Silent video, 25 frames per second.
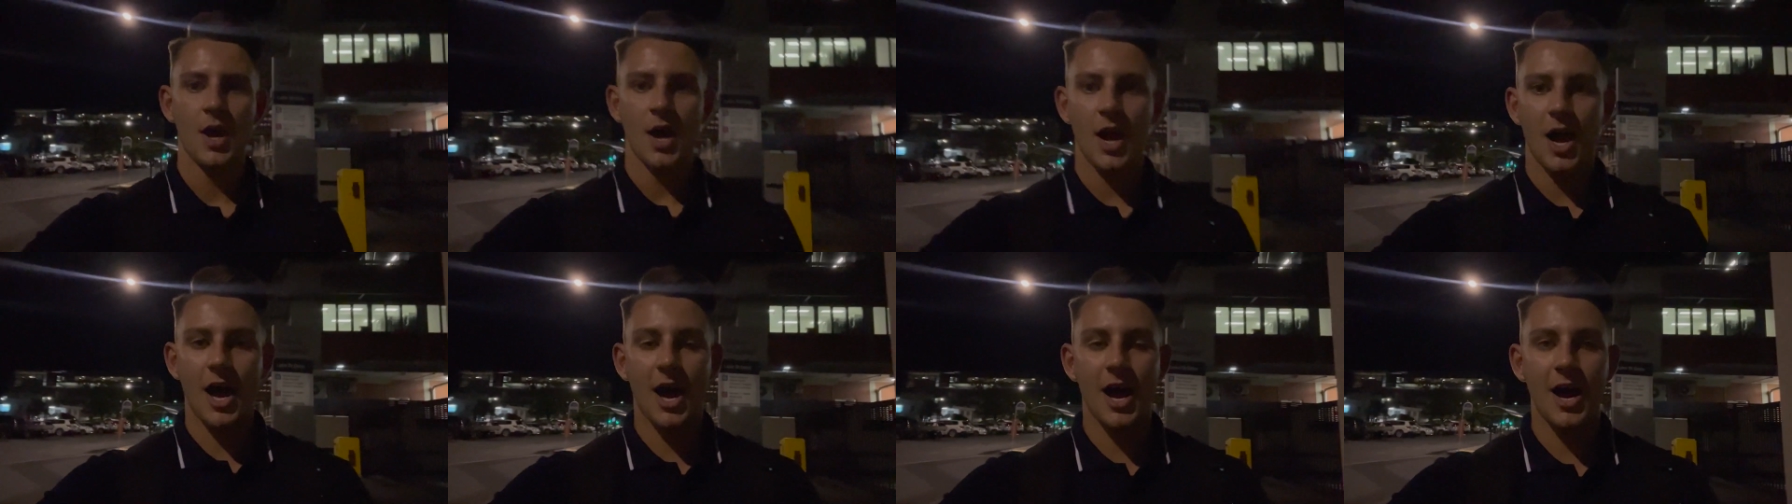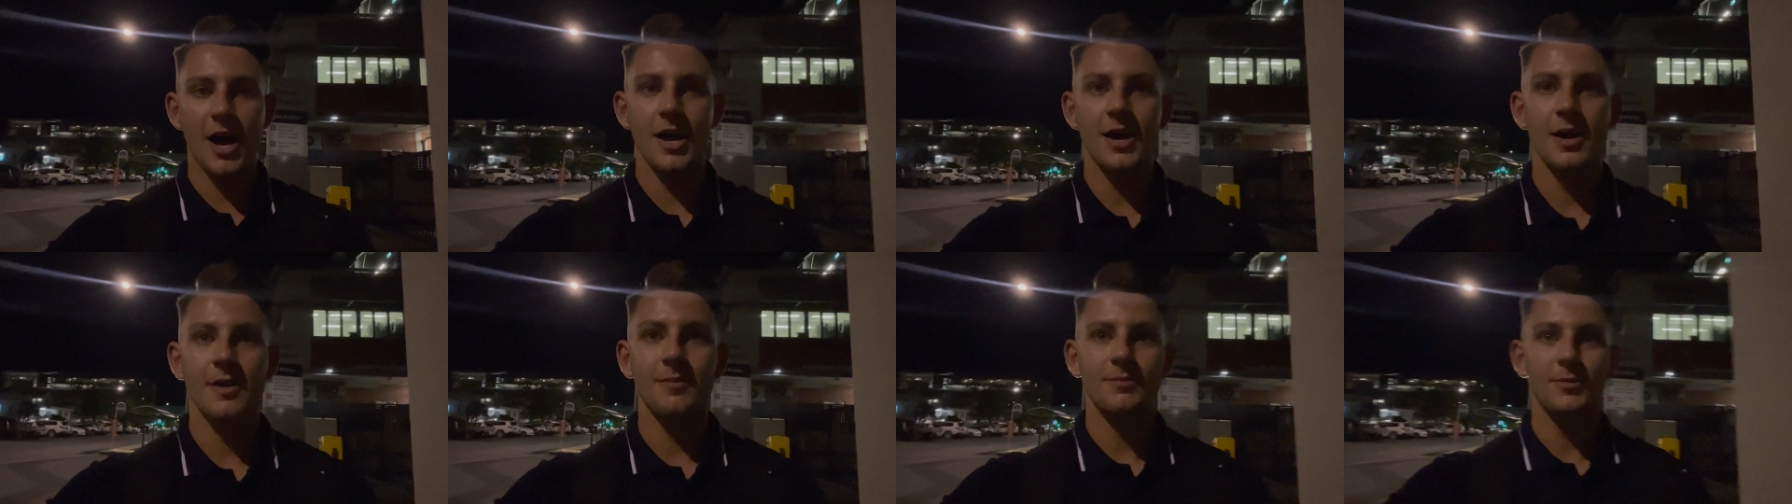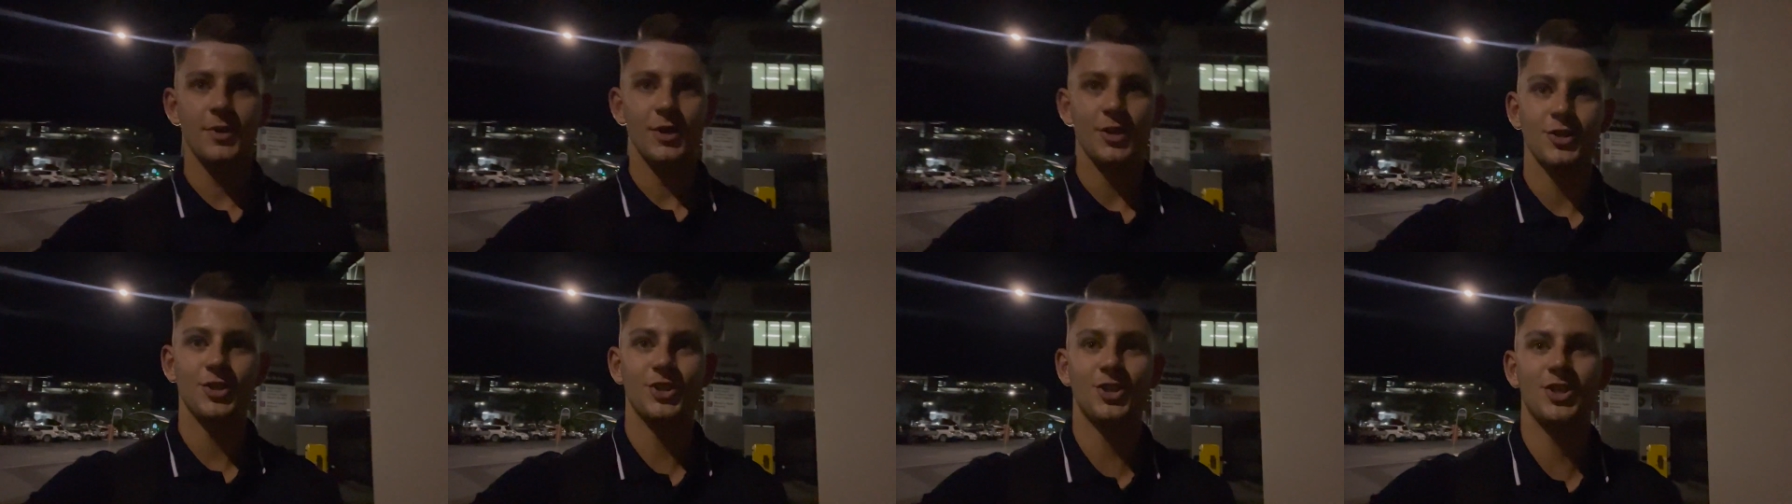I'm
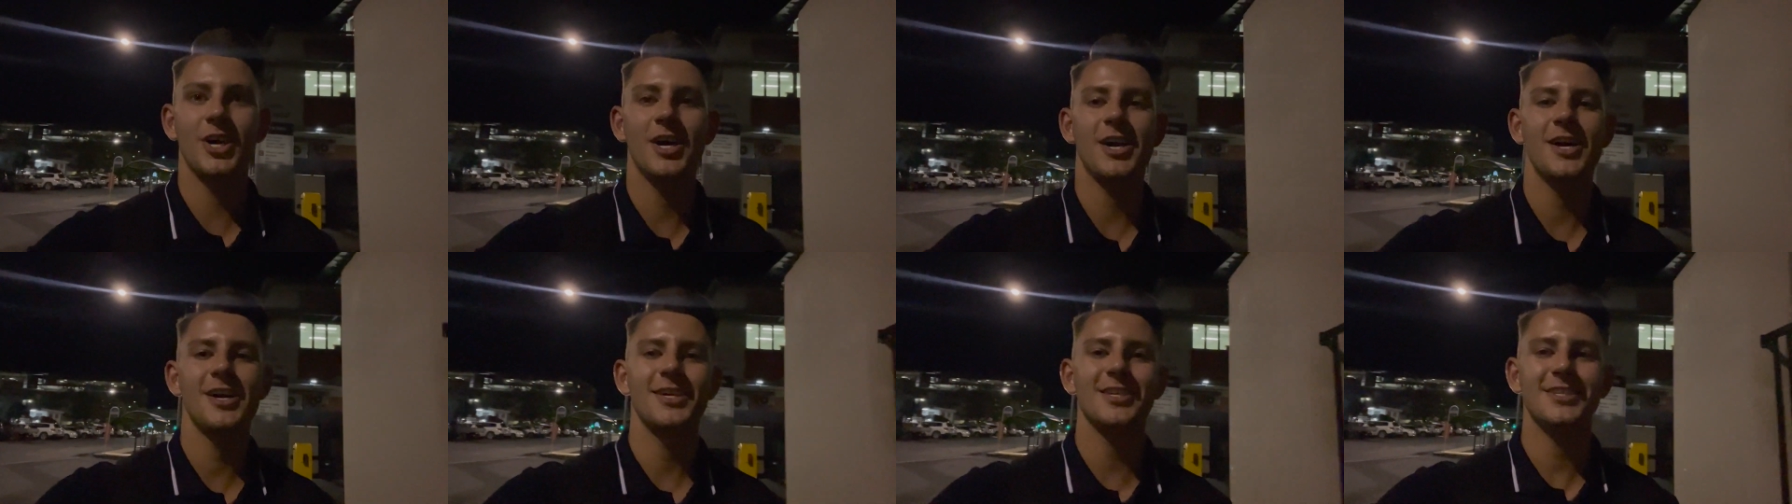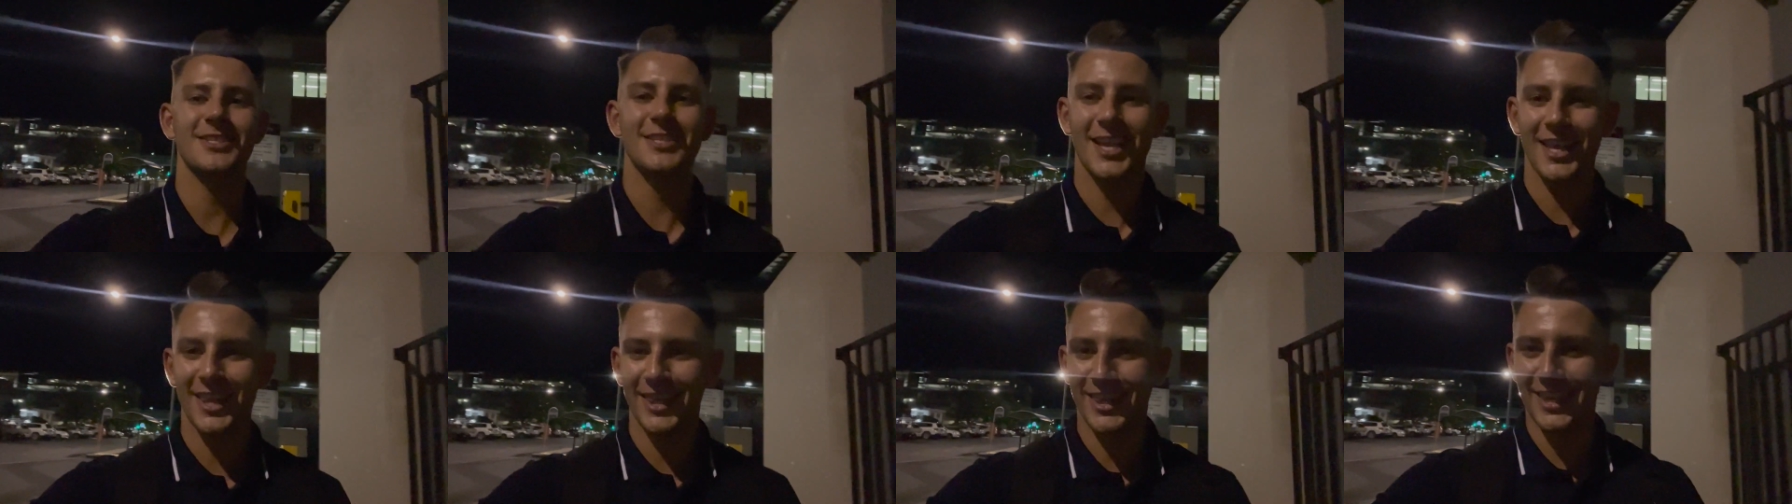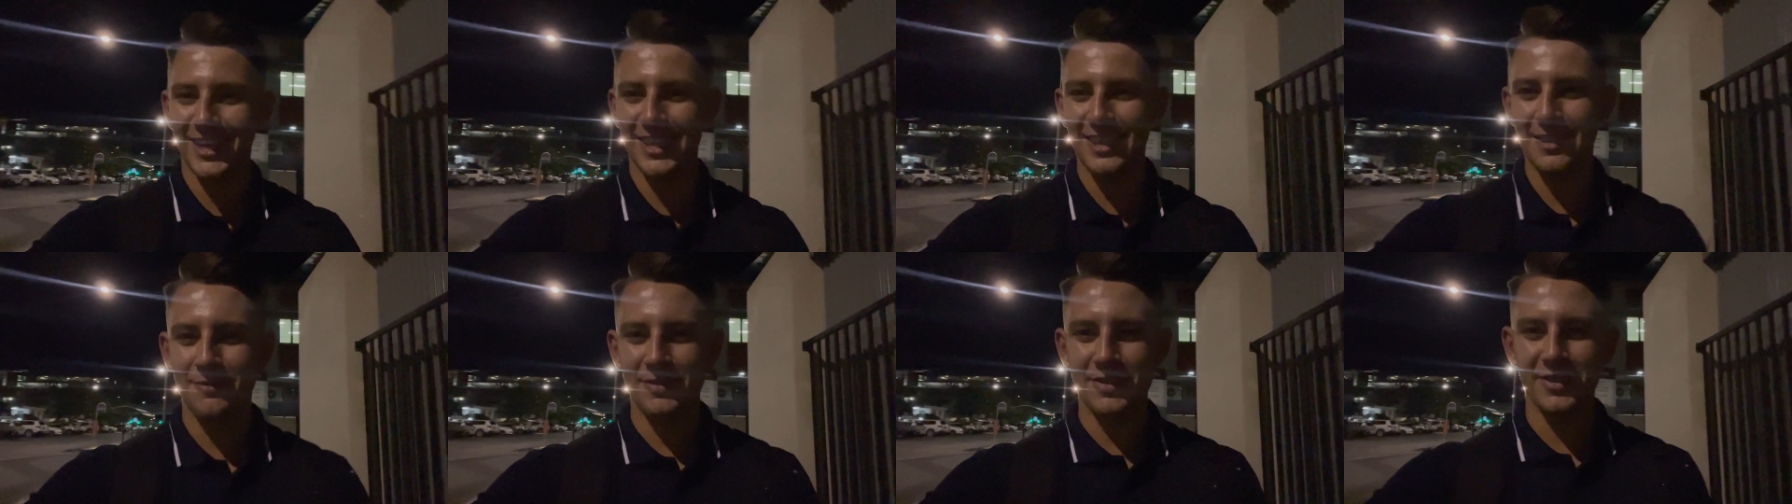just
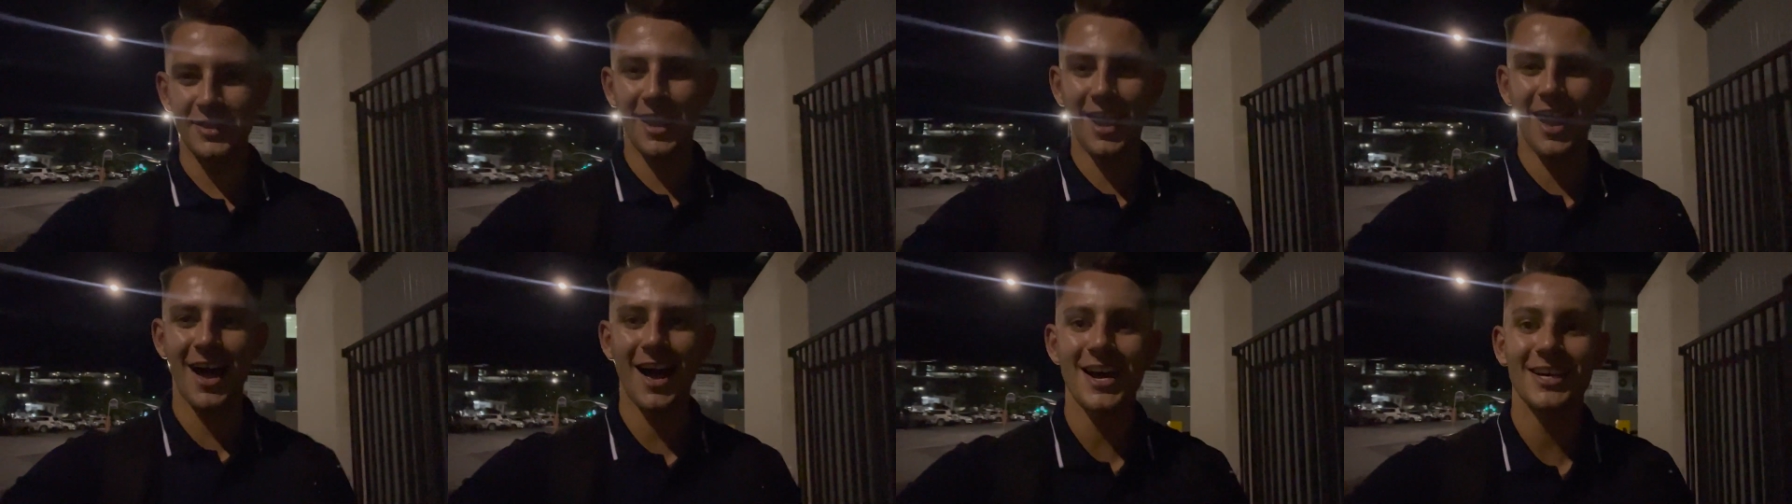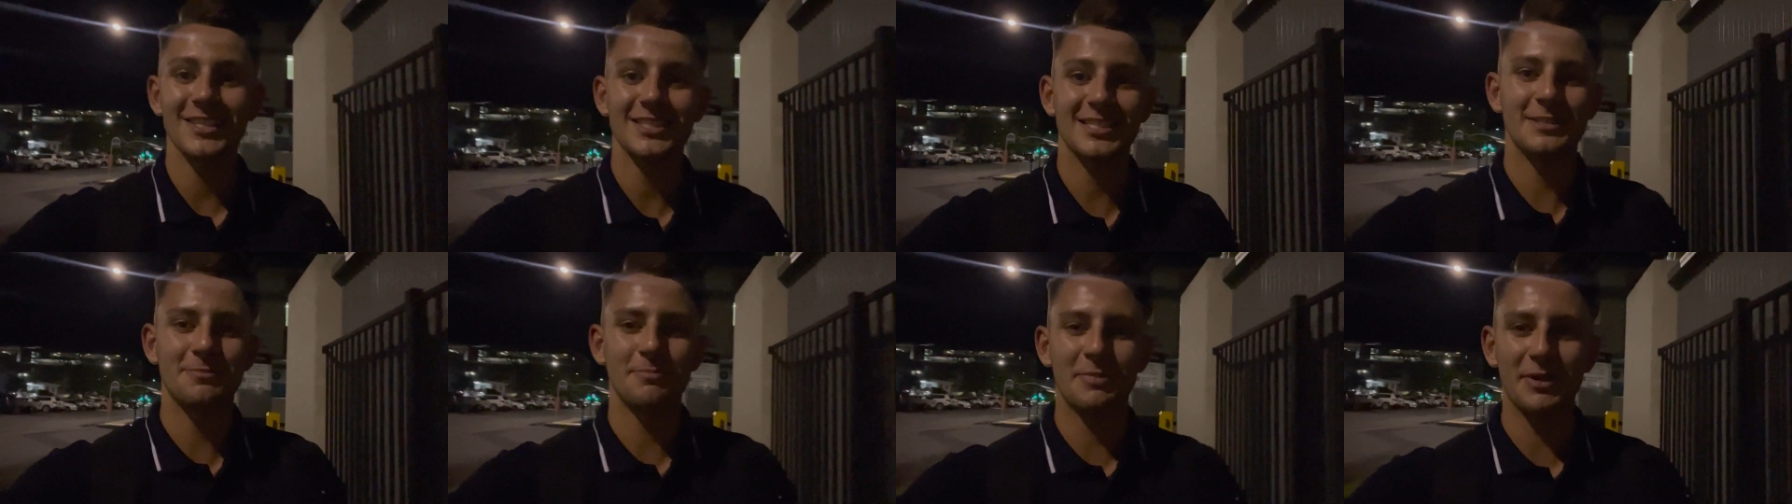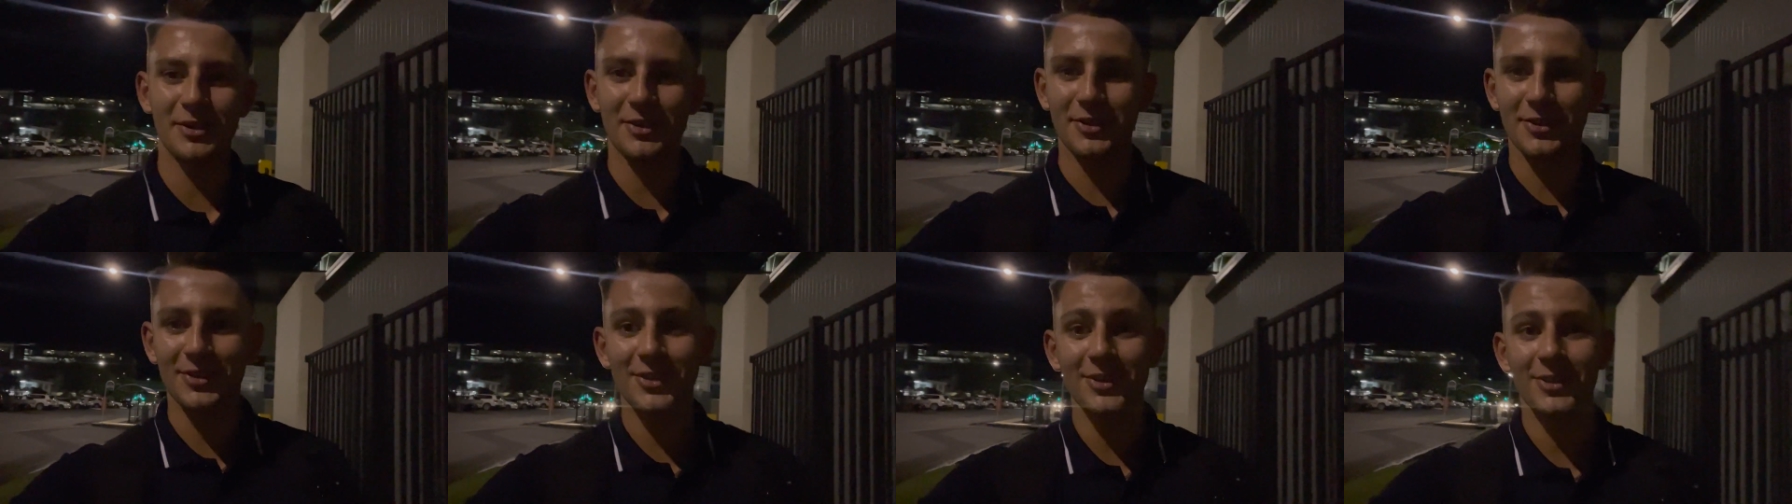leaving the
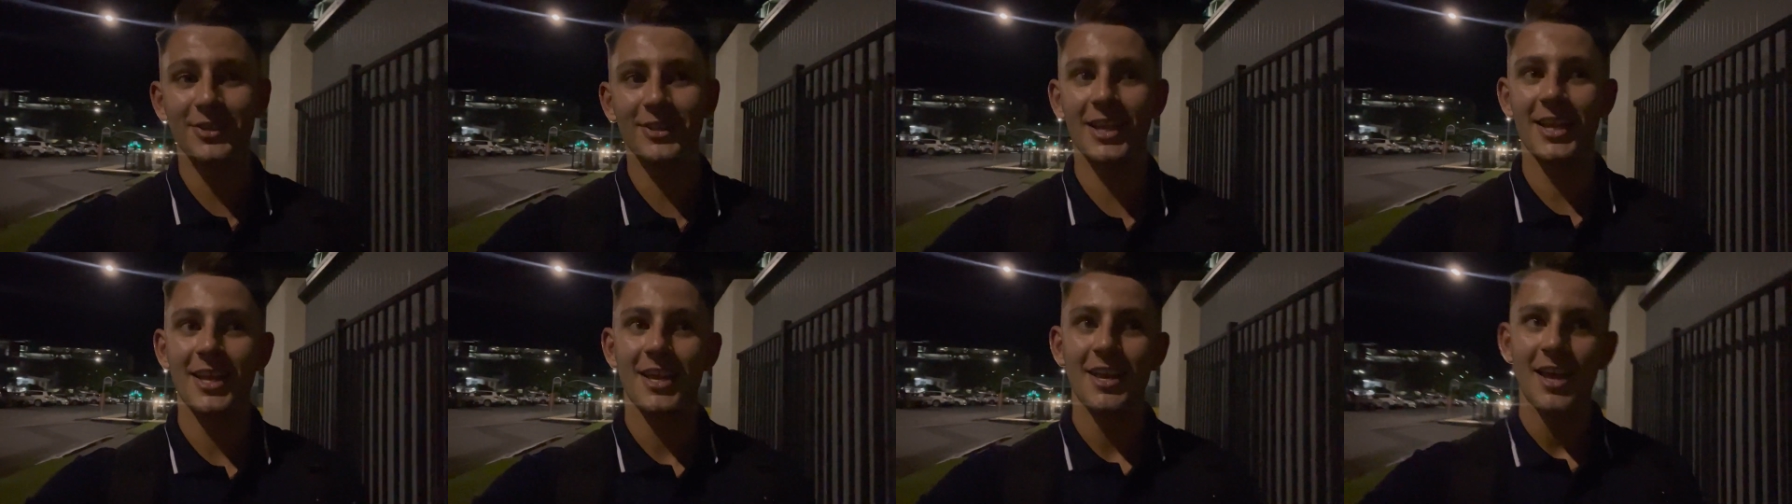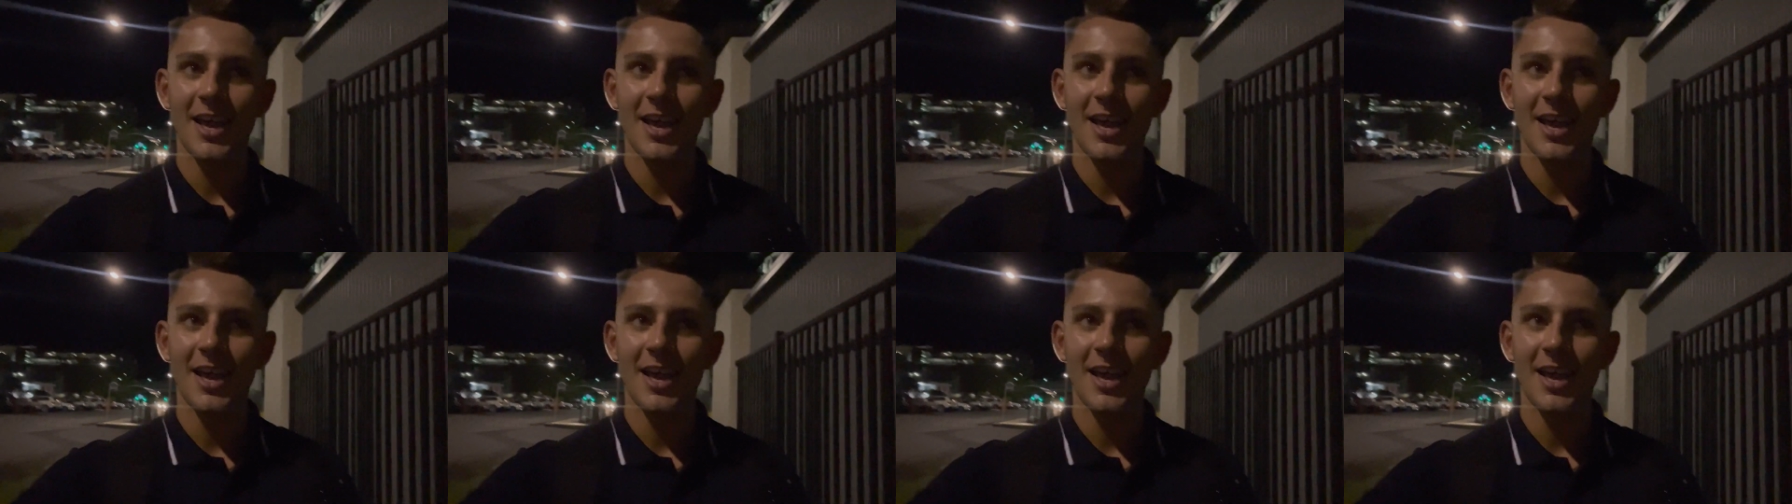hospital.